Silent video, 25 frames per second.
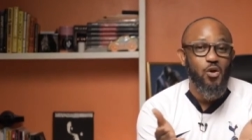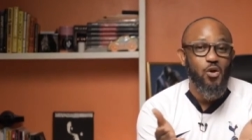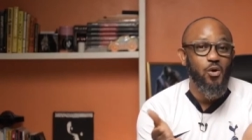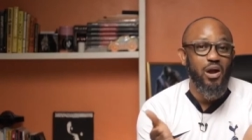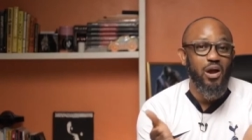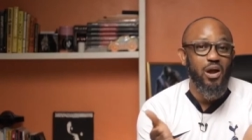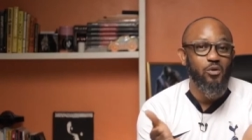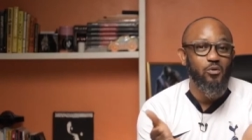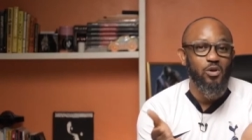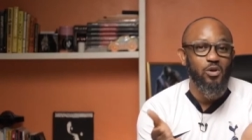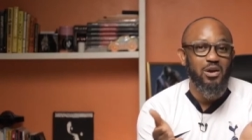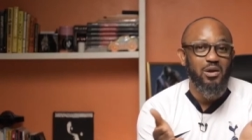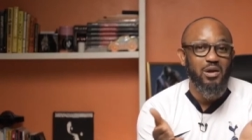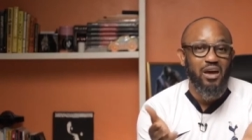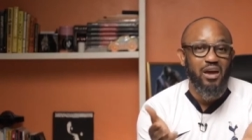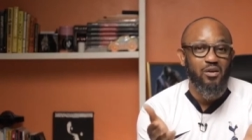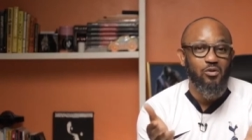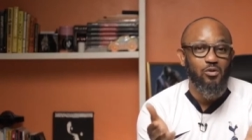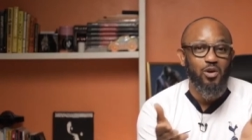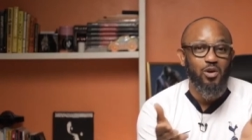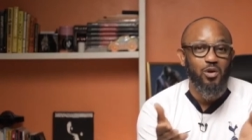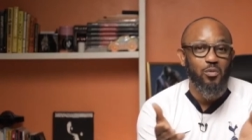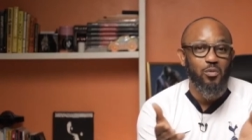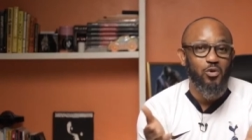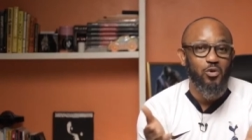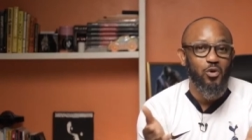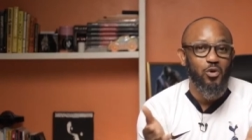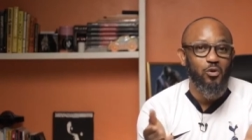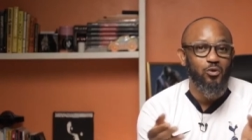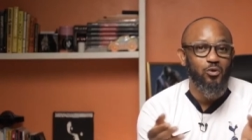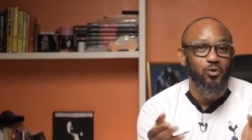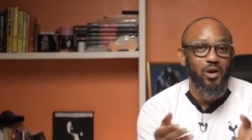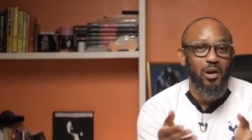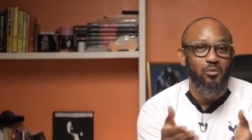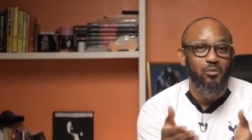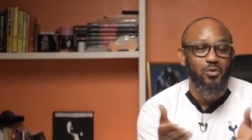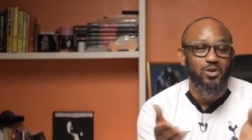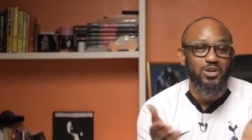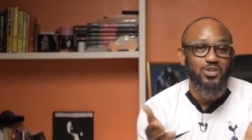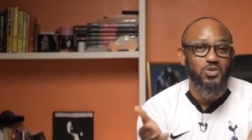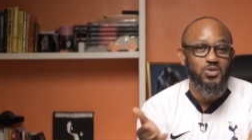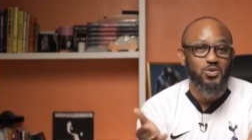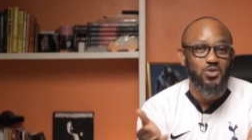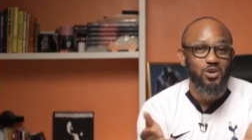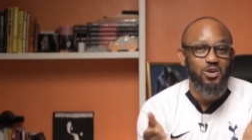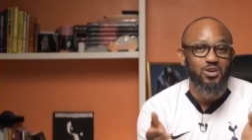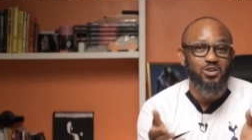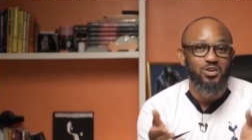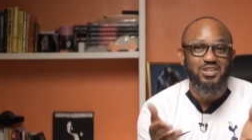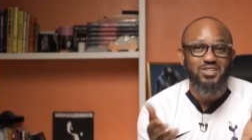"Oh, I run a, I run a program where
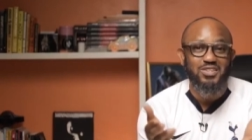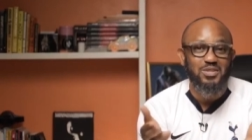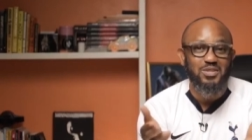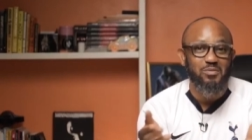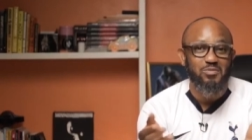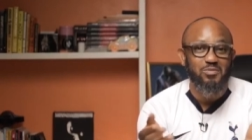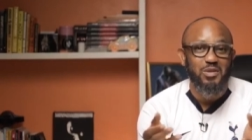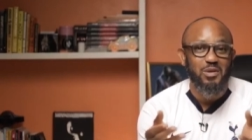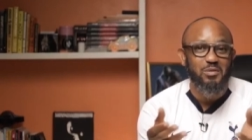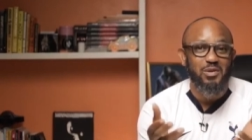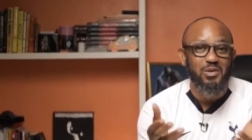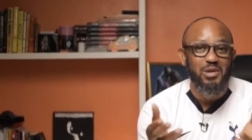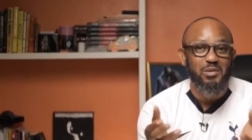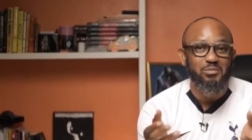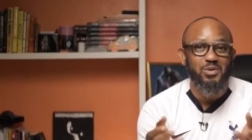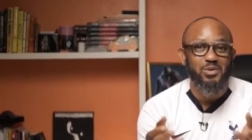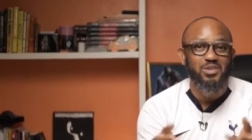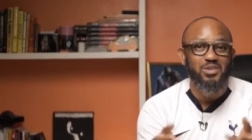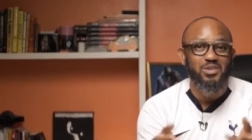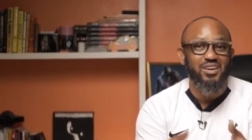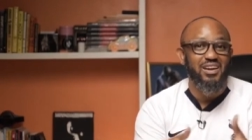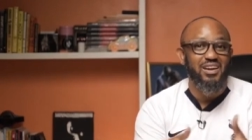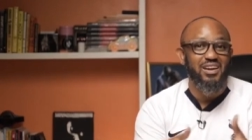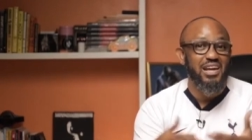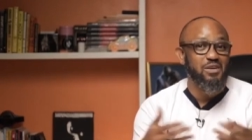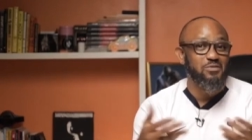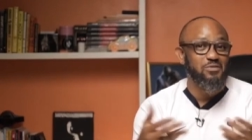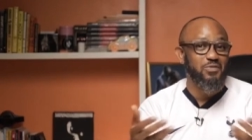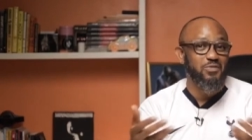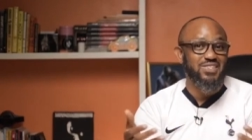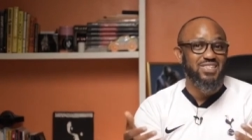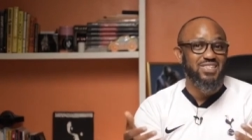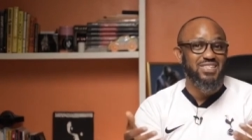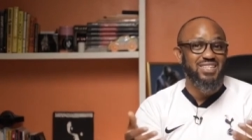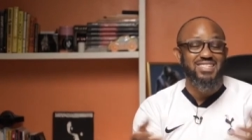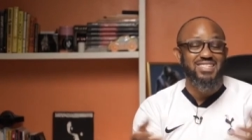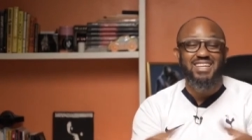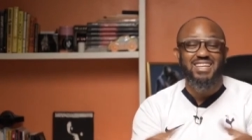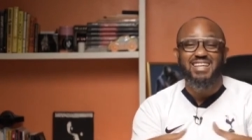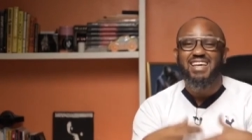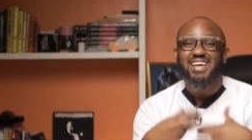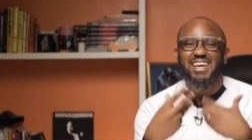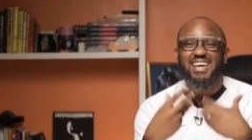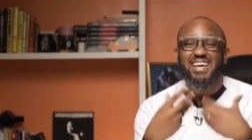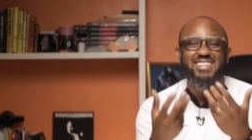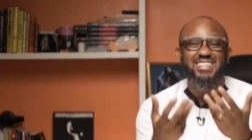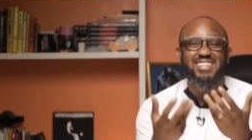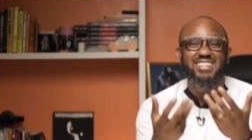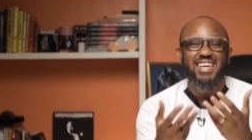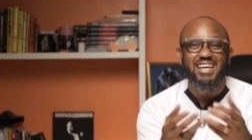200 and something people there, and I facilitate
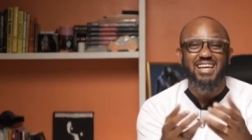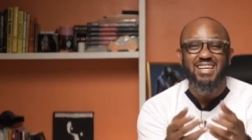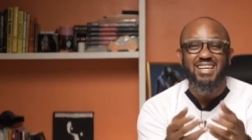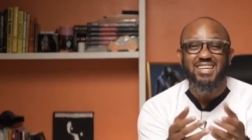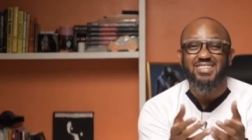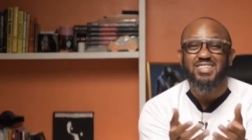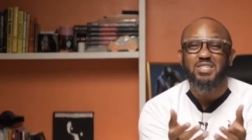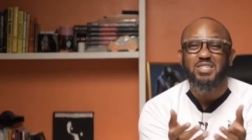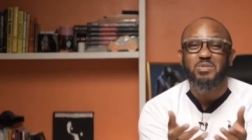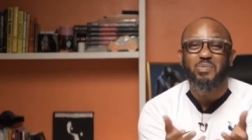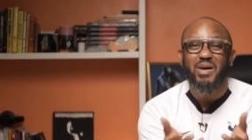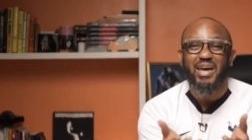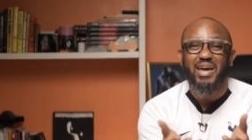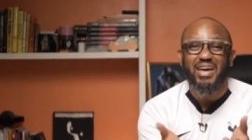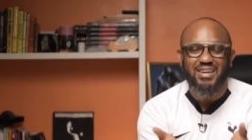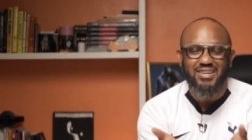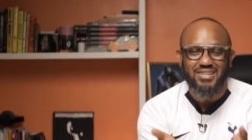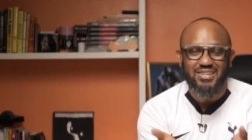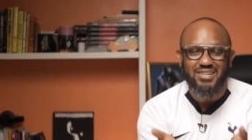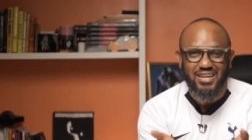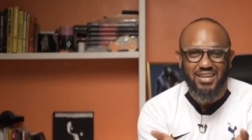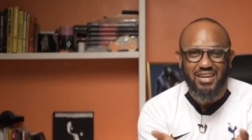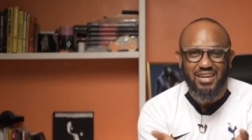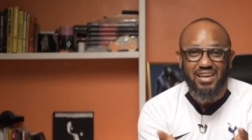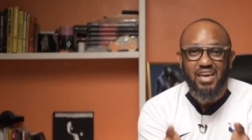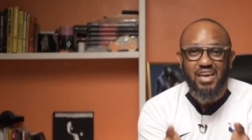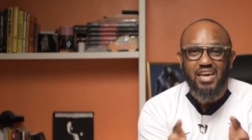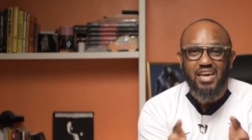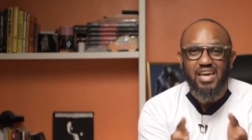his English, is packaging."